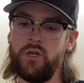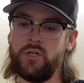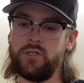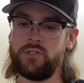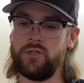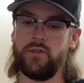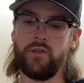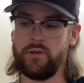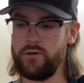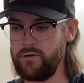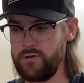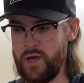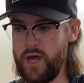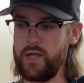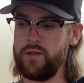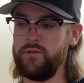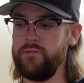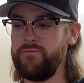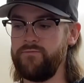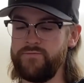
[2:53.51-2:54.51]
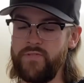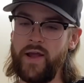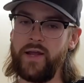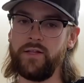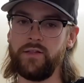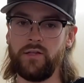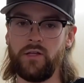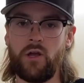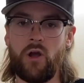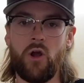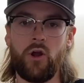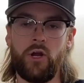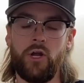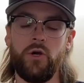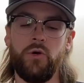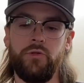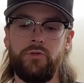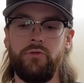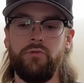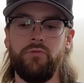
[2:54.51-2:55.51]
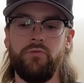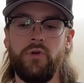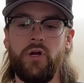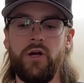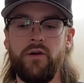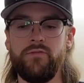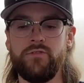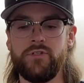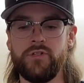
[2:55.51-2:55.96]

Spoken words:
so that you're not fighting the car going through the rough.